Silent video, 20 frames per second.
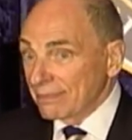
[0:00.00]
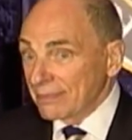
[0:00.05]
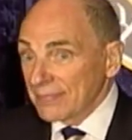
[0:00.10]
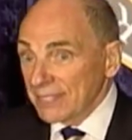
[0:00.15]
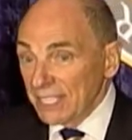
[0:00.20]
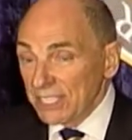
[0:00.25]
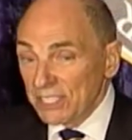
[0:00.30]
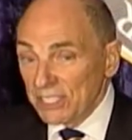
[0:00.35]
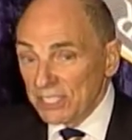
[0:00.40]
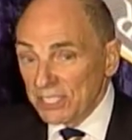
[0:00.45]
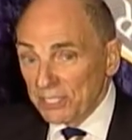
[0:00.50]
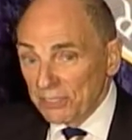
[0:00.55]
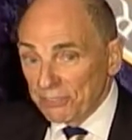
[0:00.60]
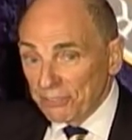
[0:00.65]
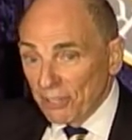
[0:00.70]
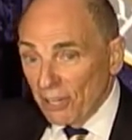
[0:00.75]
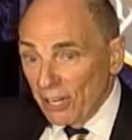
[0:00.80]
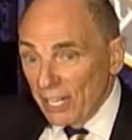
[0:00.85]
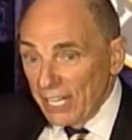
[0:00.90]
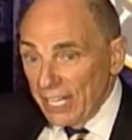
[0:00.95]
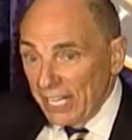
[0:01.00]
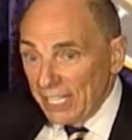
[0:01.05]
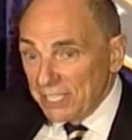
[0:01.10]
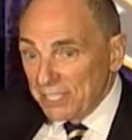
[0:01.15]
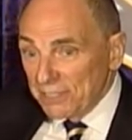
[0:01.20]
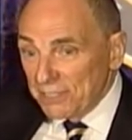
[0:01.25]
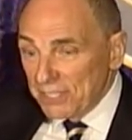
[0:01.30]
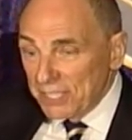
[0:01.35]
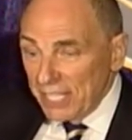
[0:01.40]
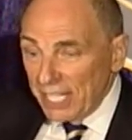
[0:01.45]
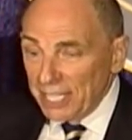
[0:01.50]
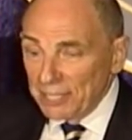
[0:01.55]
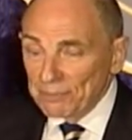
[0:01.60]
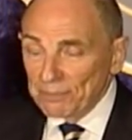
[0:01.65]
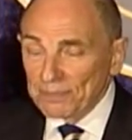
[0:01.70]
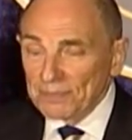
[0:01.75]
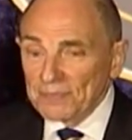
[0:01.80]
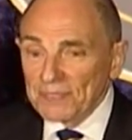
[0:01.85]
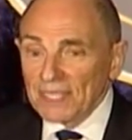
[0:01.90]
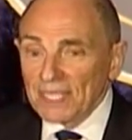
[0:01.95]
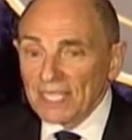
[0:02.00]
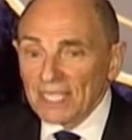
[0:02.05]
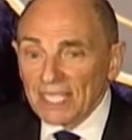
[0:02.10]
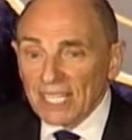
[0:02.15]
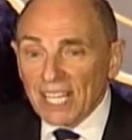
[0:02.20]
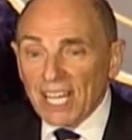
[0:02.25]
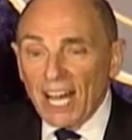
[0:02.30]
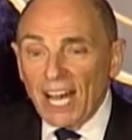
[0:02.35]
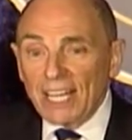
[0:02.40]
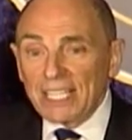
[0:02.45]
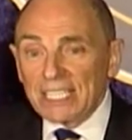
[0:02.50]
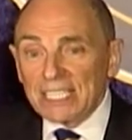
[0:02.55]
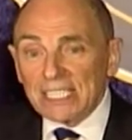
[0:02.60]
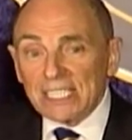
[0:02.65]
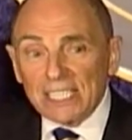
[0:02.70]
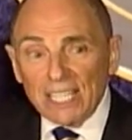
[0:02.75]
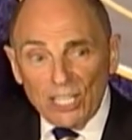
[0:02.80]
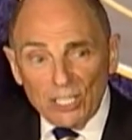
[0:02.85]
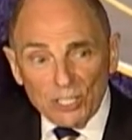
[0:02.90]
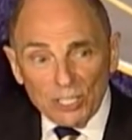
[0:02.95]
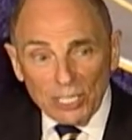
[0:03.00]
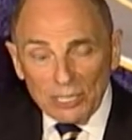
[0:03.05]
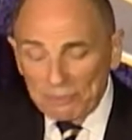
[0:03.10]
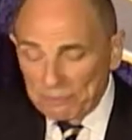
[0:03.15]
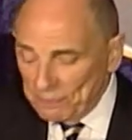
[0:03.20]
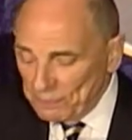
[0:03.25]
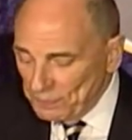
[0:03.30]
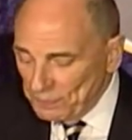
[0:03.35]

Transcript: This is to foreign heads of state, the condescension.